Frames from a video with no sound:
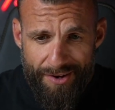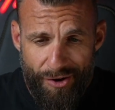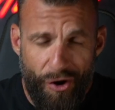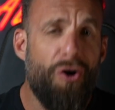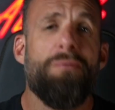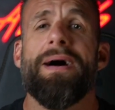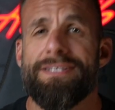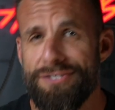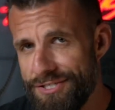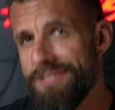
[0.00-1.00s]
our
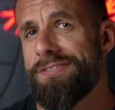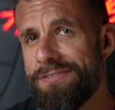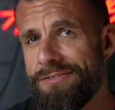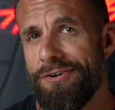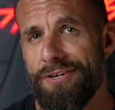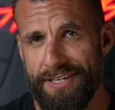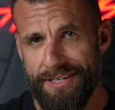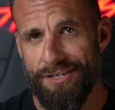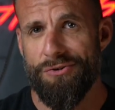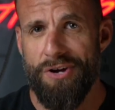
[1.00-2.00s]
messages are
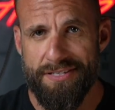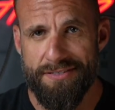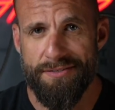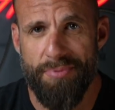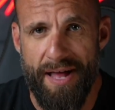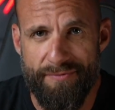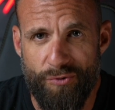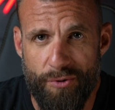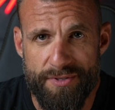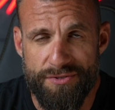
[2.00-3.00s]
getting across to the
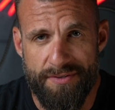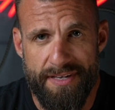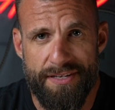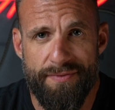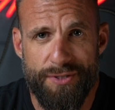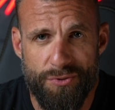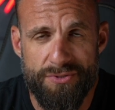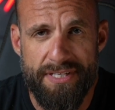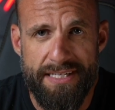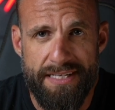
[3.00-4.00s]
platform and to the individuals
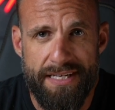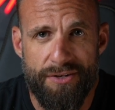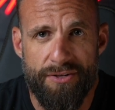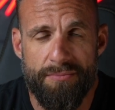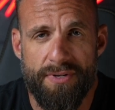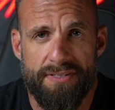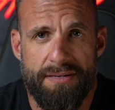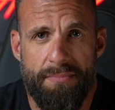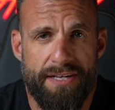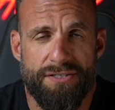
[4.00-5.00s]
that need to hear them because they
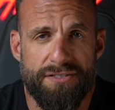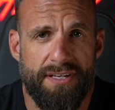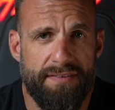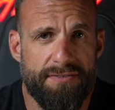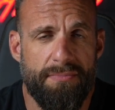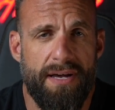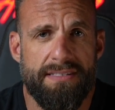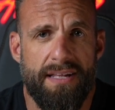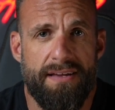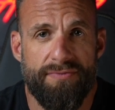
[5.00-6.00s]
might just save somebody's
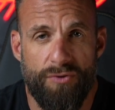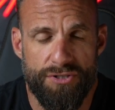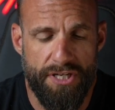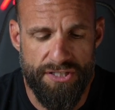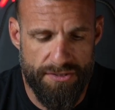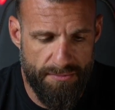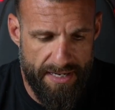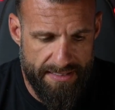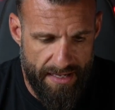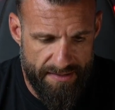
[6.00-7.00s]
life or change
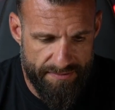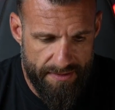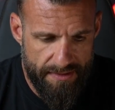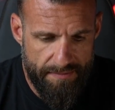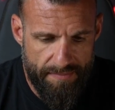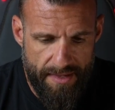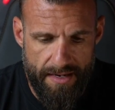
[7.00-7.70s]
somebody's life. And